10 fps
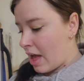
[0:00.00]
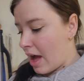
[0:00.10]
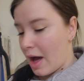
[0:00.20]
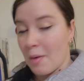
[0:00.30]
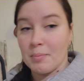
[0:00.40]

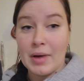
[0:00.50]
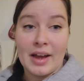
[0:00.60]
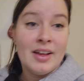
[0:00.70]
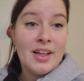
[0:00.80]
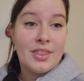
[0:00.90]
Um,
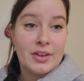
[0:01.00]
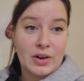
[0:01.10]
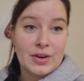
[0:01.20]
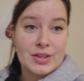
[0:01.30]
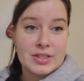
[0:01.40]
but the
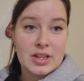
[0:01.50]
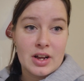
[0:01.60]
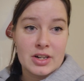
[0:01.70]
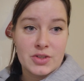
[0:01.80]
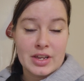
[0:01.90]
girls
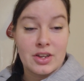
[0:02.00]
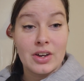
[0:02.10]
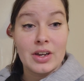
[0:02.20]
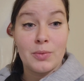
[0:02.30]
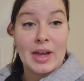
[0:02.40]
are doing
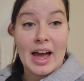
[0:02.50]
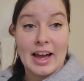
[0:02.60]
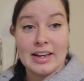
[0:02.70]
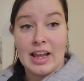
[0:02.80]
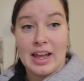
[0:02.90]
good. We
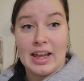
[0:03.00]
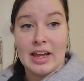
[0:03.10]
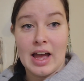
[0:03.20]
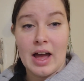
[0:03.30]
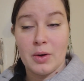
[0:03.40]
had
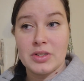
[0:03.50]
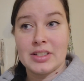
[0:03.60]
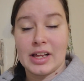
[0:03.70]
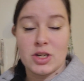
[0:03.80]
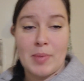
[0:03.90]
a house
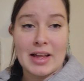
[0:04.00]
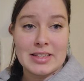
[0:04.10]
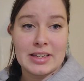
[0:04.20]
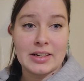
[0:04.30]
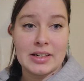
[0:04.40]
slash
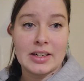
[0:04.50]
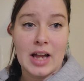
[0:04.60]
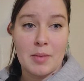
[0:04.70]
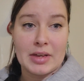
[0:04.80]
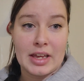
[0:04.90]
pet sitter
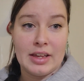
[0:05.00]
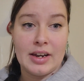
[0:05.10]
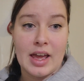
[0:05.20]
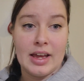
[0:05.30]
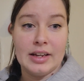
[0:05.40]
come
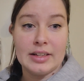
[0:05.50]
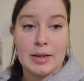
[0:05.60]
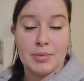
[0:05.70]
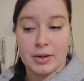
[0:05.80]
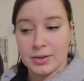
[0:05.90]
in and
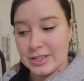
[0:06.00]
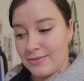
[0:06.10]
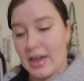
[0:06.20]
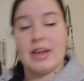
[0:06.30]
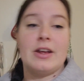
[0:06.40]
keep the girls
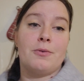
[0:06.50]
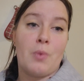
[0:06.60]
fed and